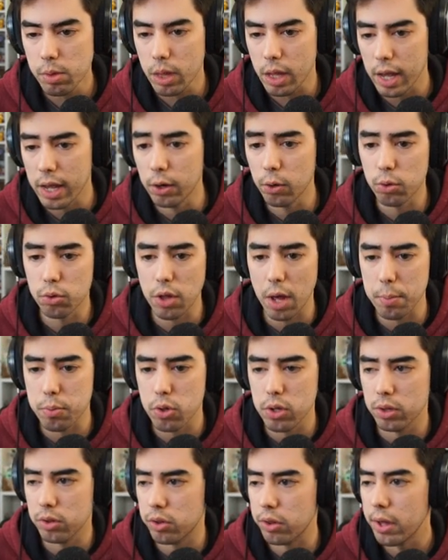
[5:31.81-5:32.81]

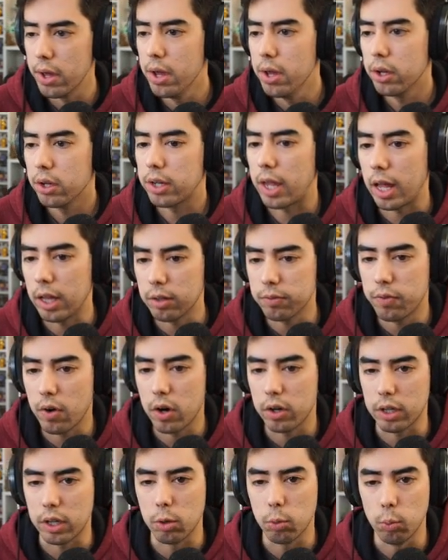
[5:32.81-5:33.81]
Interceptions, Caleb
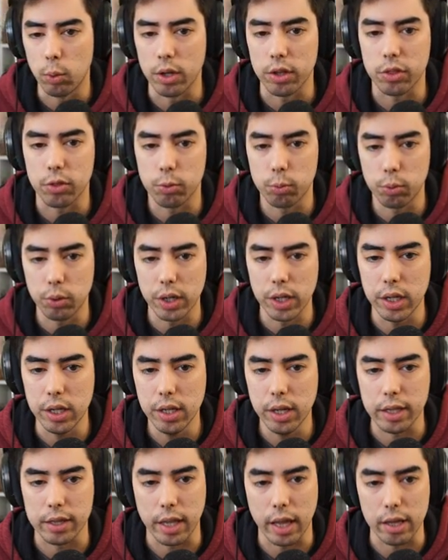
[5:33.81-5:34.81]
Farley with three,
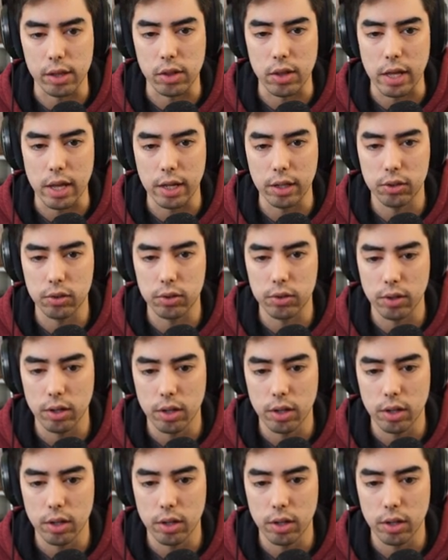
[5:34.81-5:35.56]
and that's it.